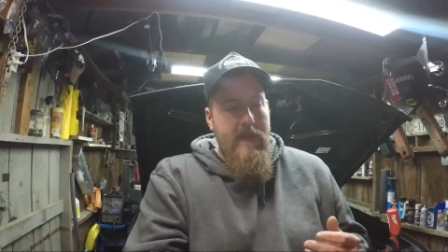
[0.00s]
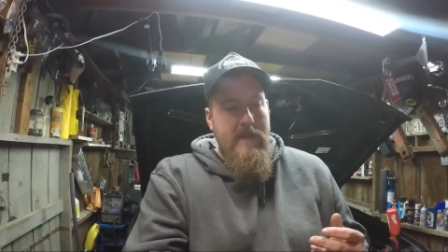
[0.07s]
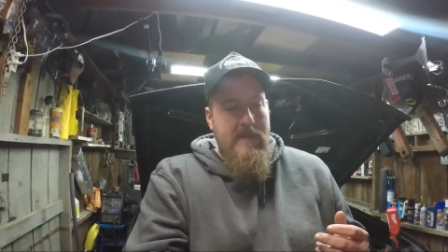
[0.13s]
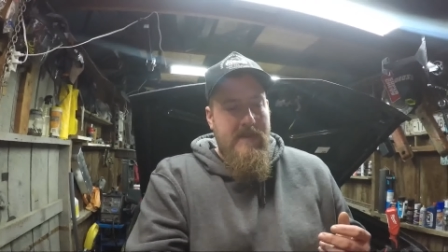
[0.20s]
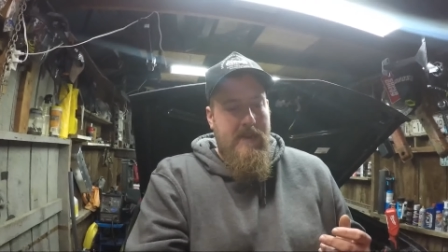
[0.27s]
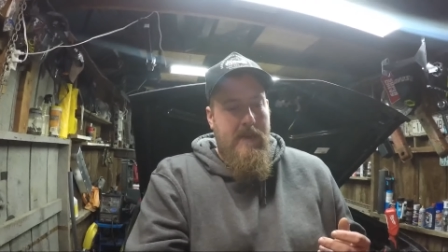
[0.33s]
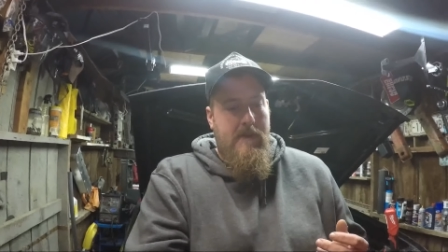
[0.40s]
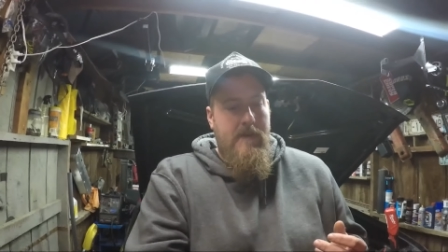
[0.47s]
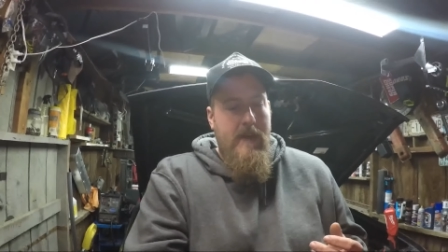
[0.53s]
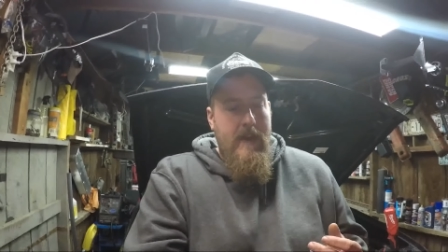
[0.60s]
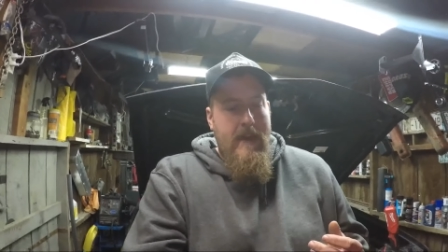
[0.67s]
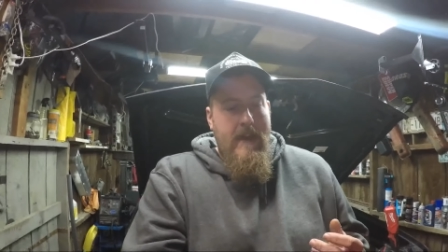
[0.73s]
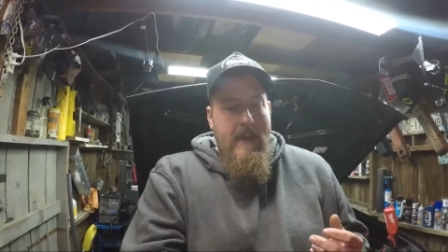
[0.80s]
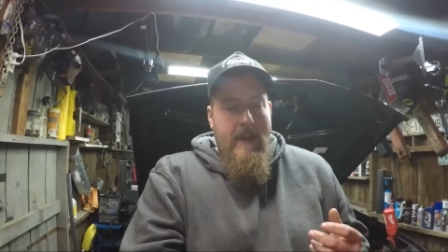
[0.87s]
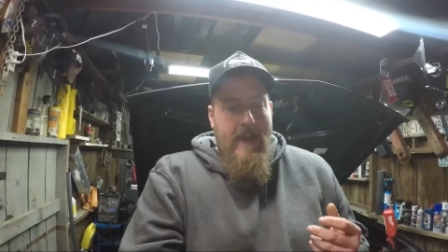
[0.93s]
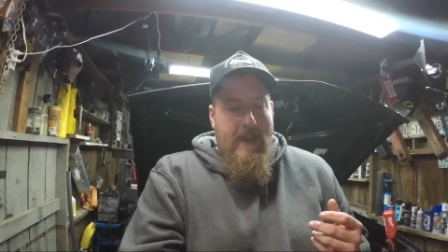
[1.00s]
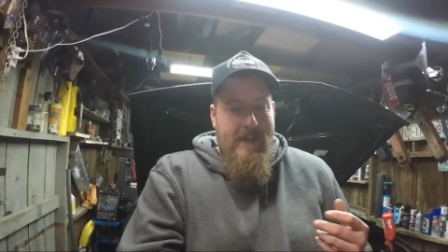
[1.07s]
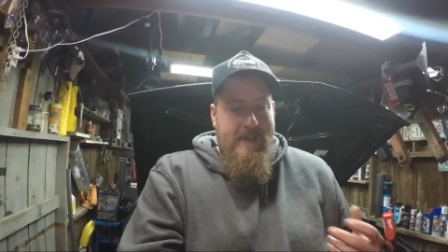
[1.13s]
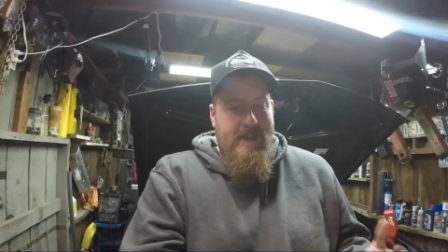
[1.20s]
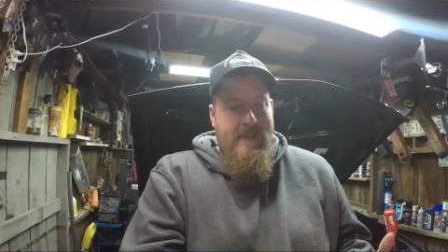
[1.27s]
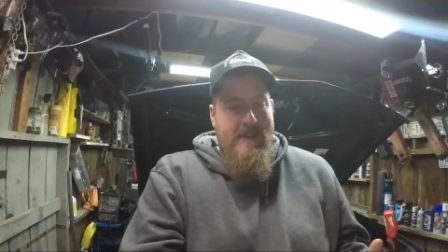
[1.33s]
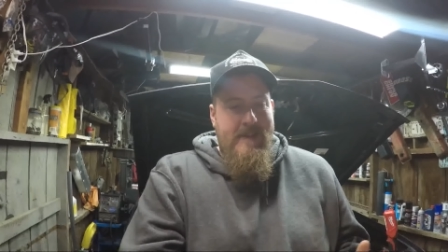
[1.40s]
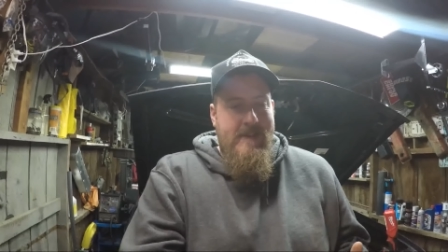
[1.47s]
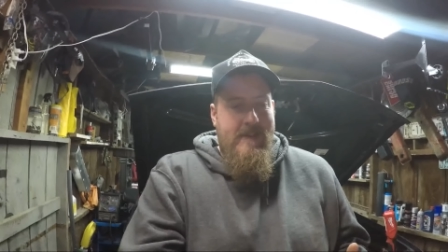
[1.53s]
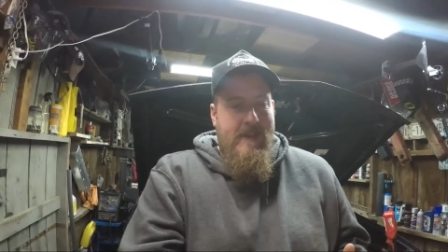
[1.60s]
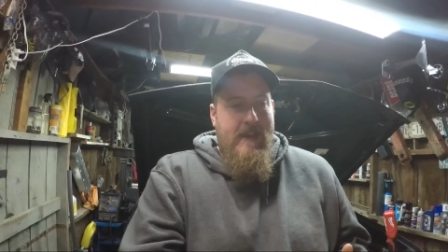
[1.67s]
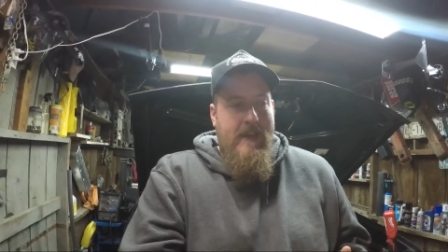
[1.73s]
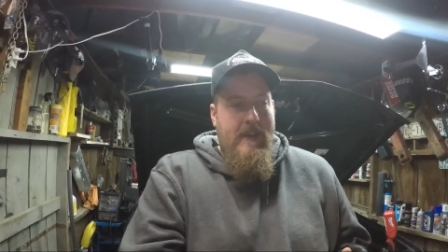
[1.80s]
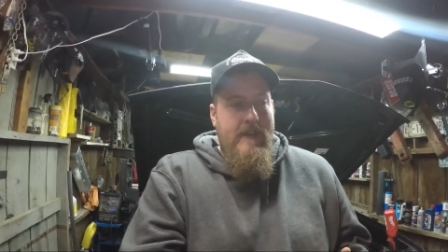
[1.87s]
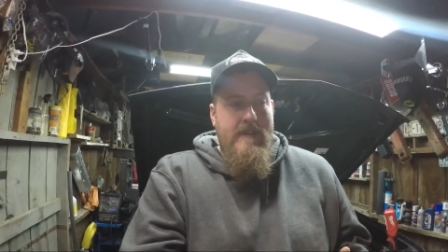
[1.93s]
so at the end of the
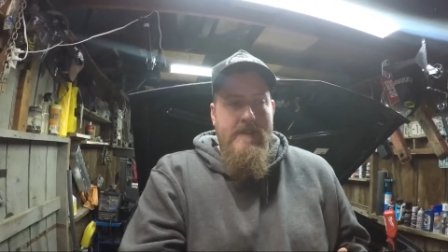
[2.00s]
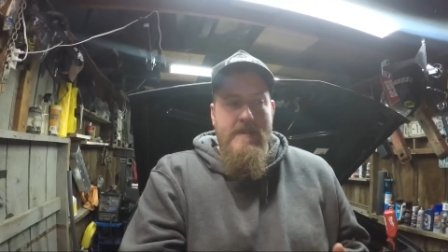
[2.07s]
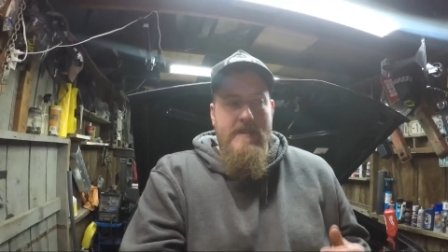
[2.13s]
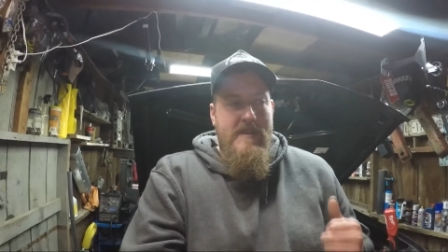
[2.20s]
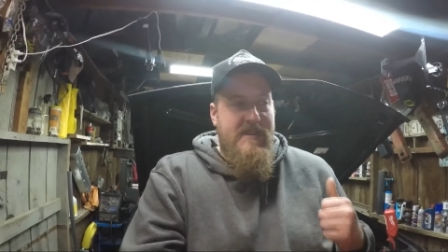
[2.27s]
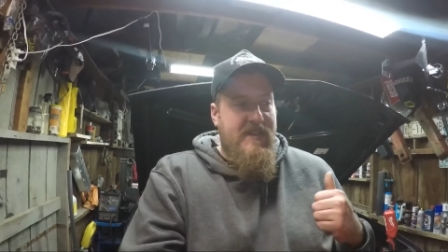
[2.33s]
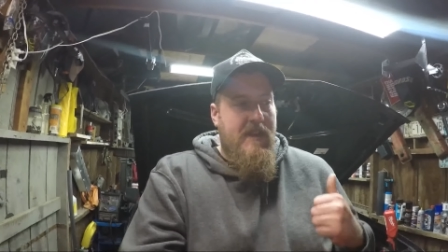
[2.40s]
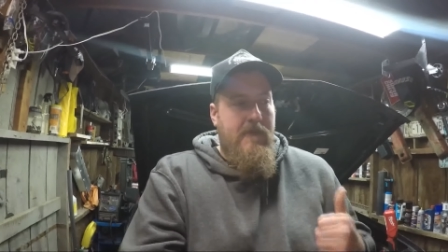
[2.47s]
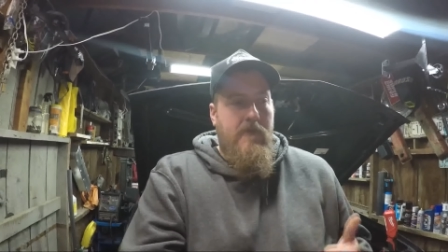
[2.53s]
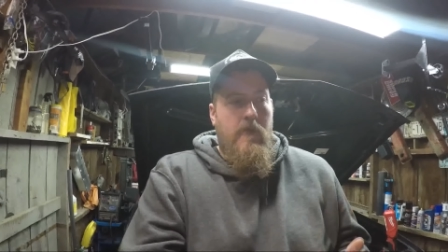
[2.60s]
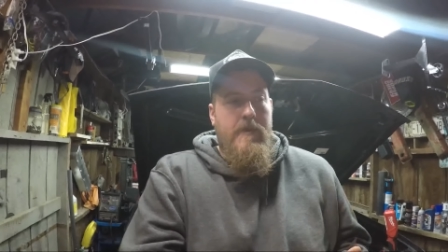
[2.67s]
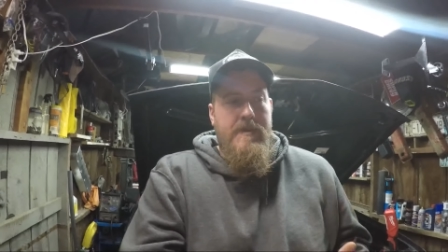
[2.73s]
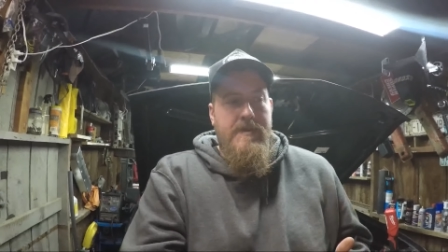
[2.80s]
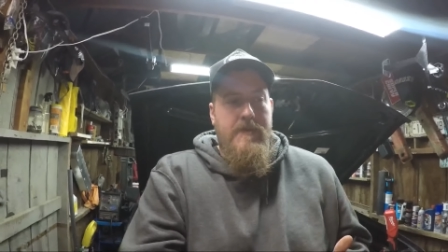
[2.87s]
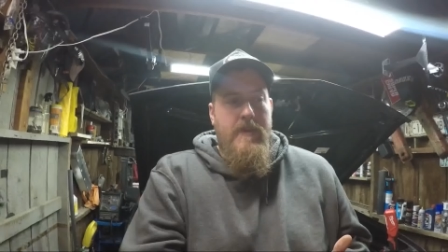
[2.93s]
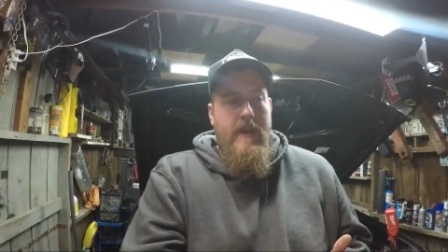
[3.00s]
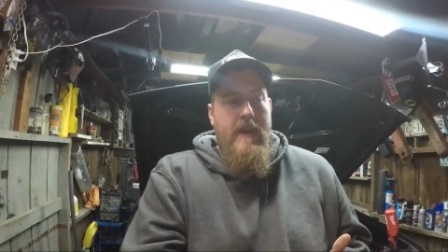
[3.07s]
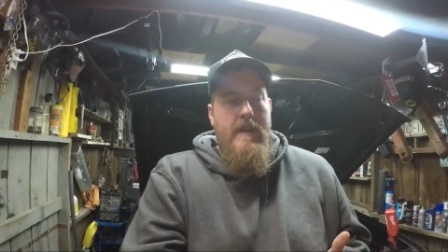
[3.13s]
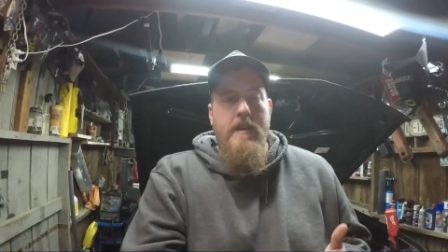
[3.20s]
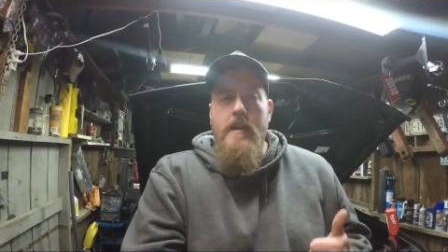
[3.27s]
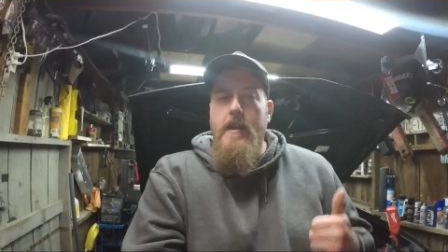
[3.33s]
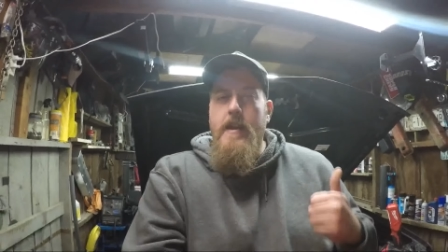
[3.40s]
day, this stuff works great.